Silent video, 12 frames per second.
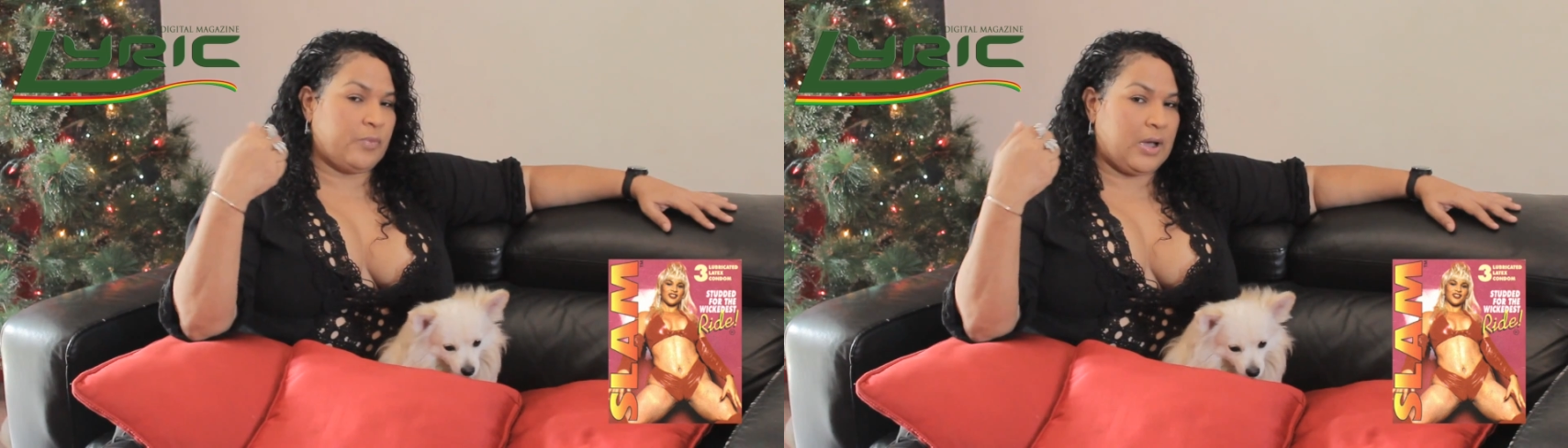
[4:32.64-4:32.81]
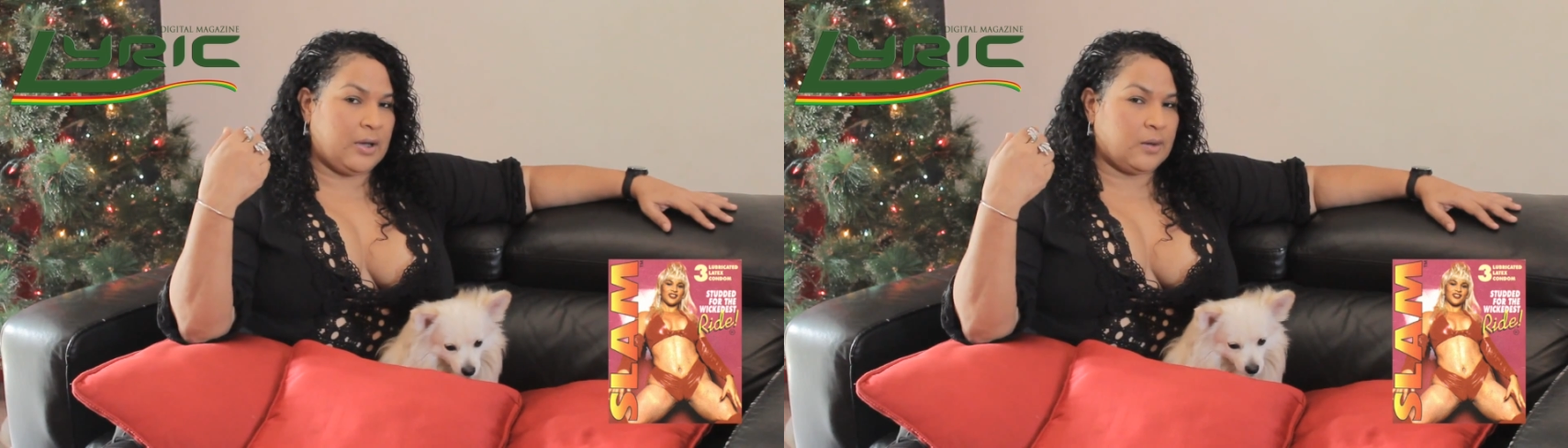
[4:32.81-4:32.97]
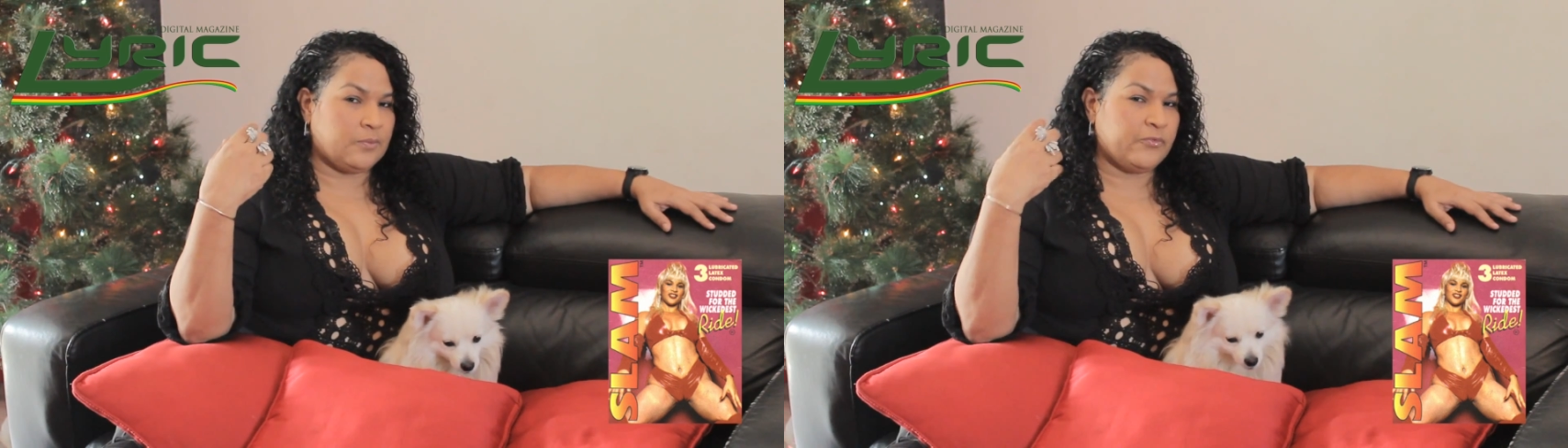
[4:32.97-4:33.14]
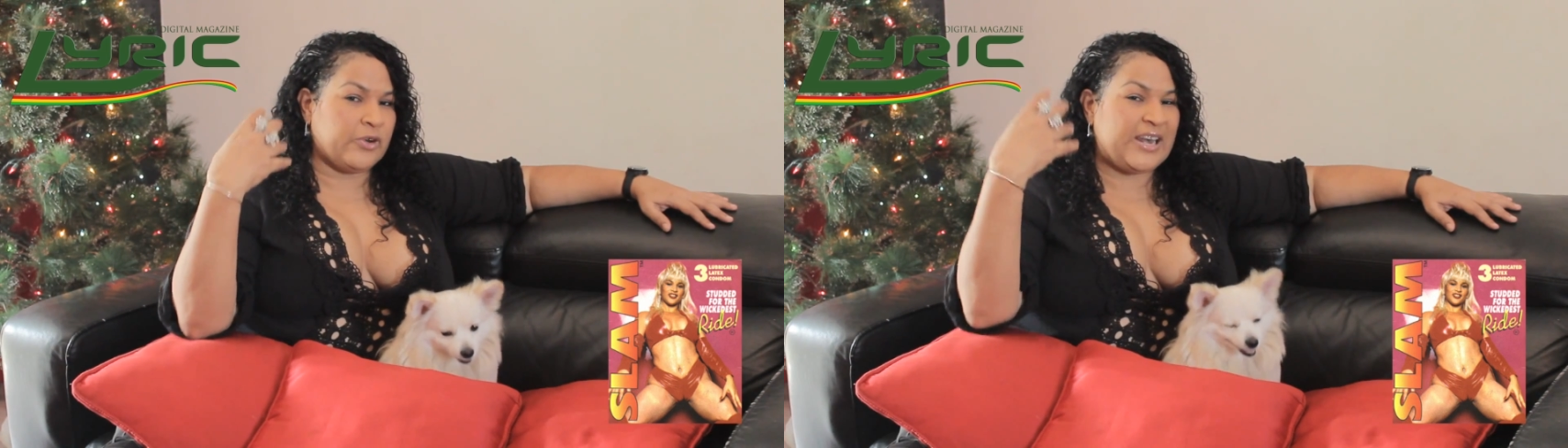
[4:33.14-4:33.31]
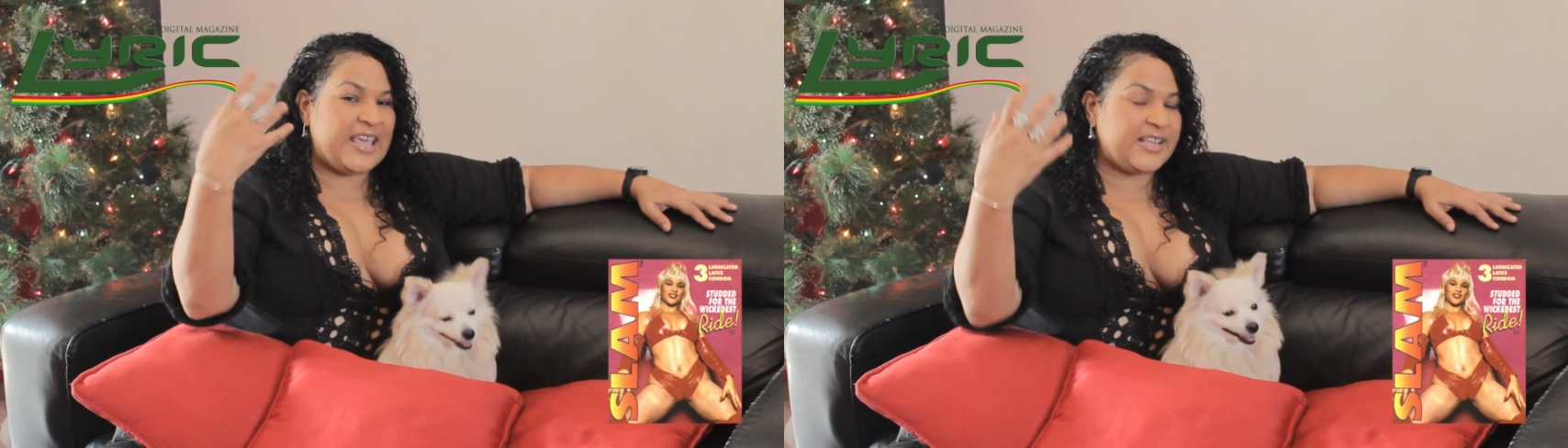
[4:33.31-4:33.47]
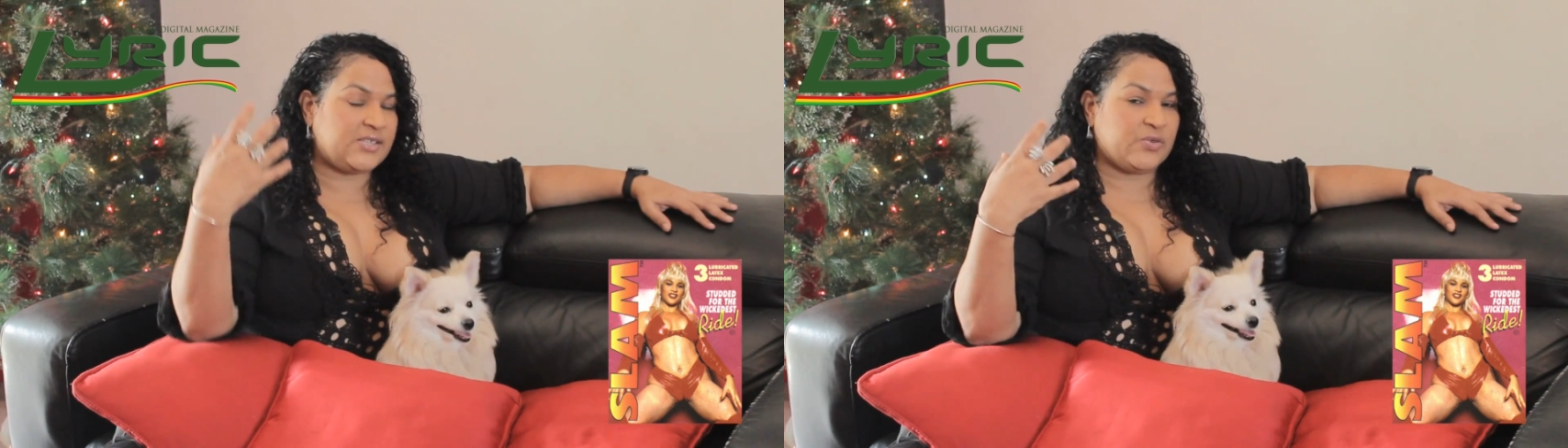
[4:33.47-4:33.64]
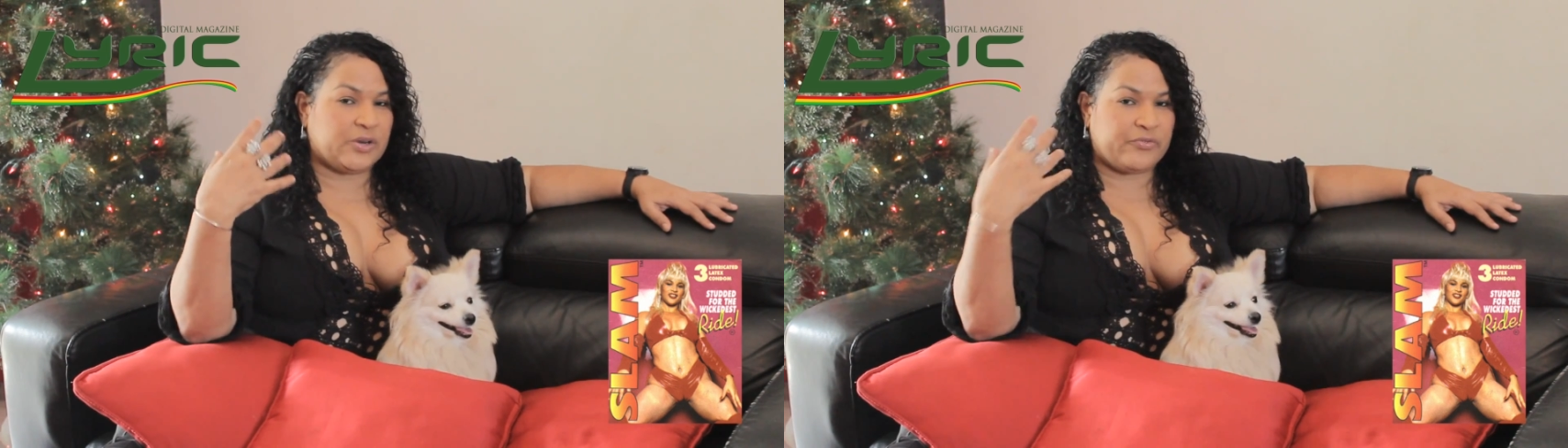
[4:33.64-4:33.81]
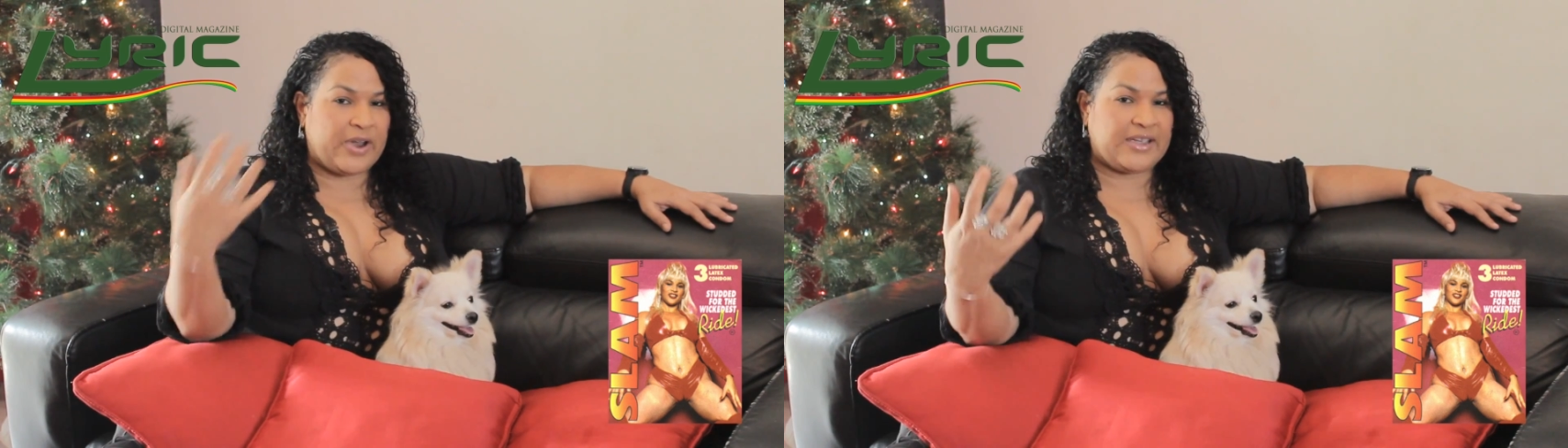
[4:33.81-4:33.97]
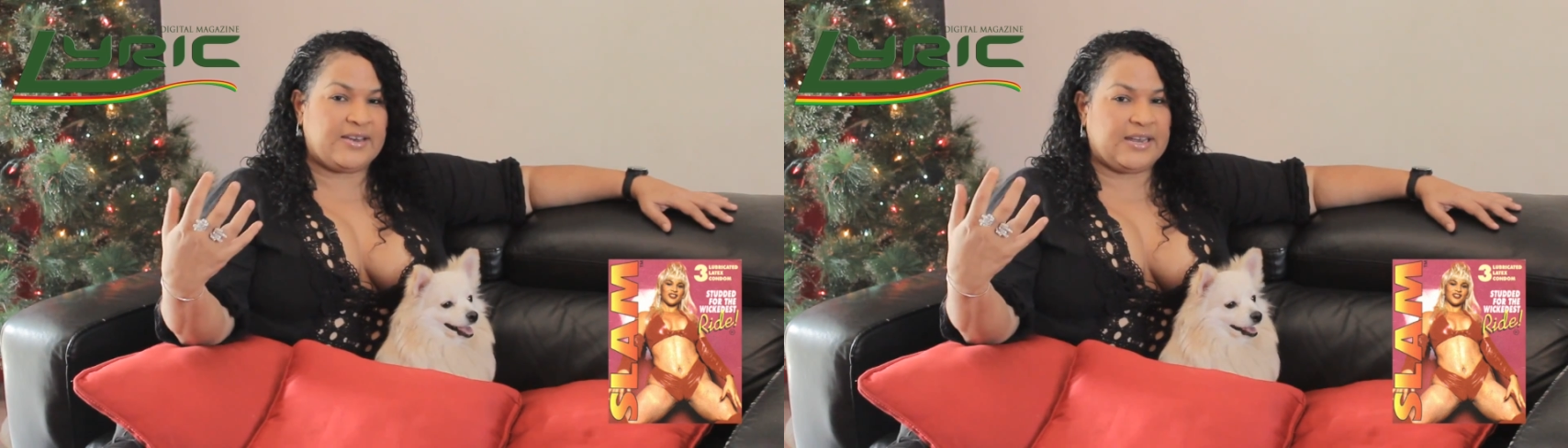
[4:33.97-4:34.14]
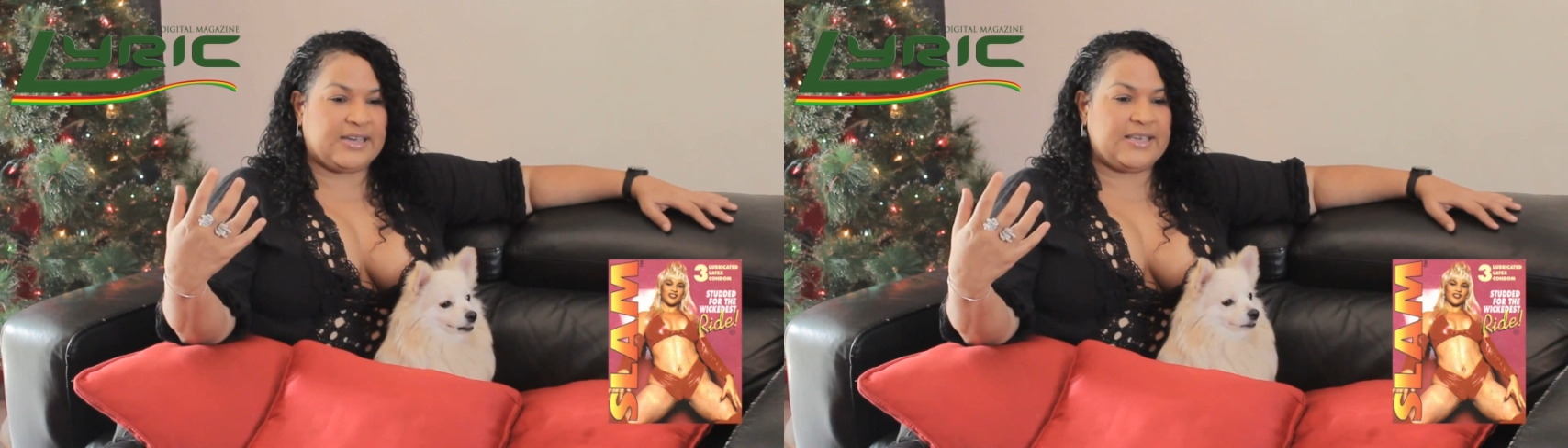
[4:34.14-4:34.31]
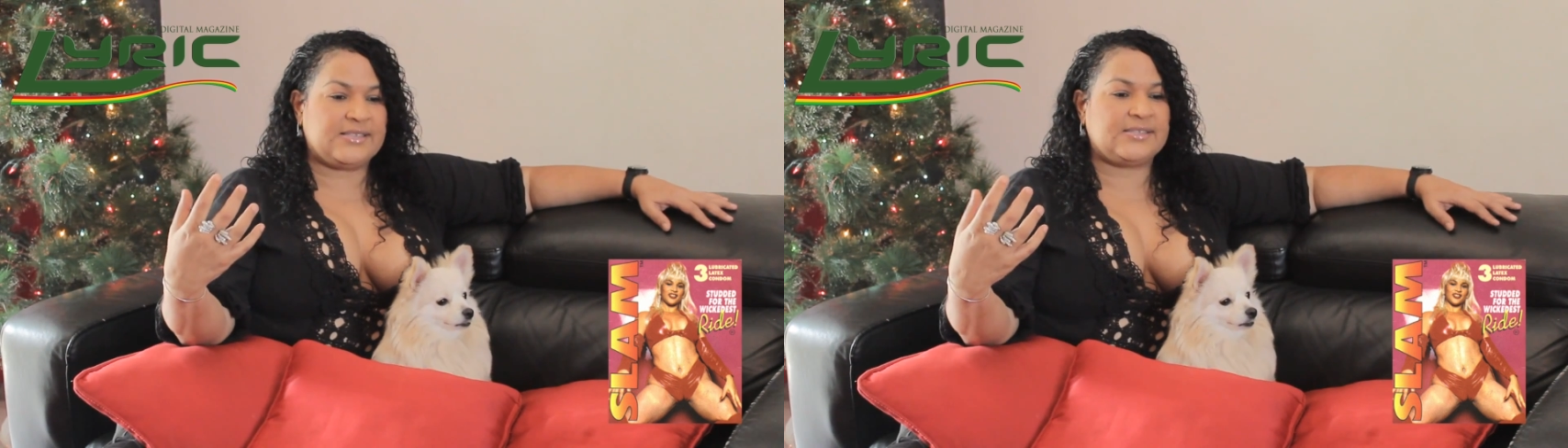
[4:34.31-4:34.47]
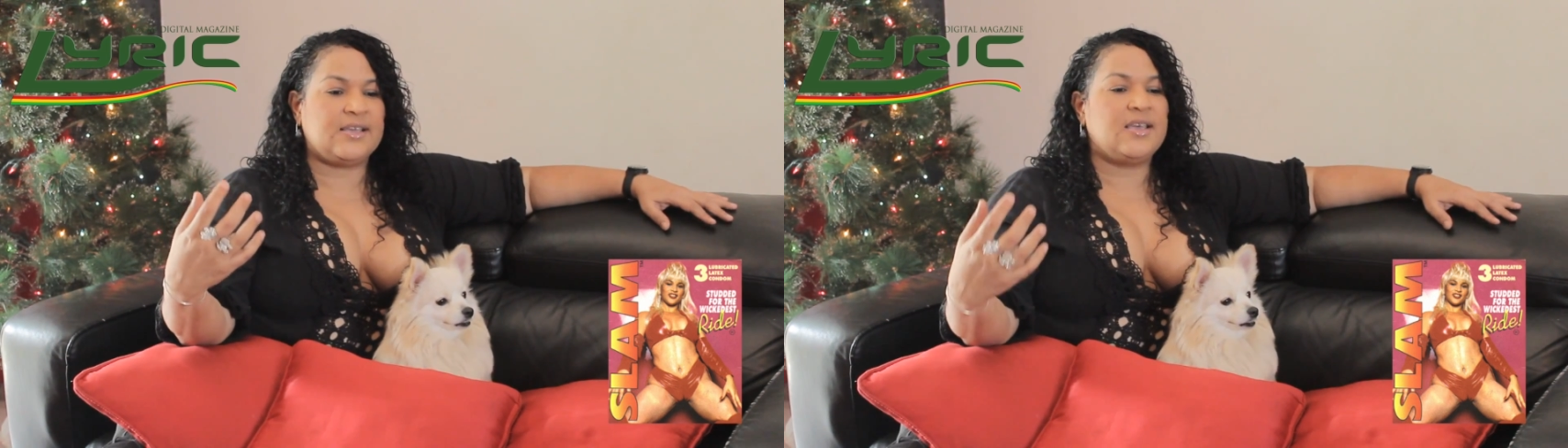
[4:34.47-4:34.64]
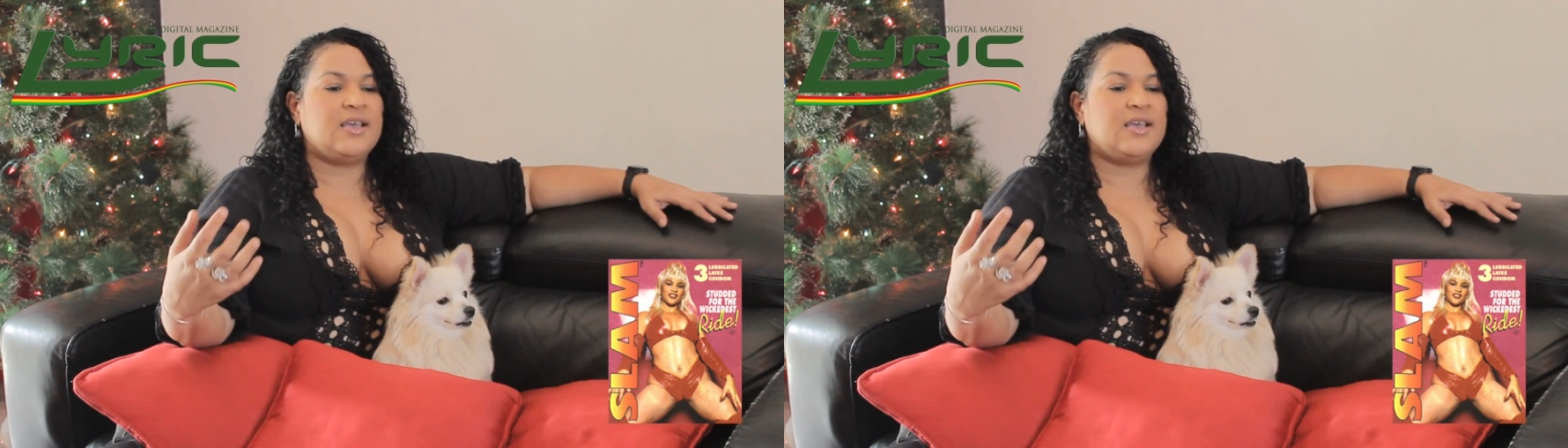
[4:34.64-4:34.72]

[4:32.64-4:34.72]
relate to and recognize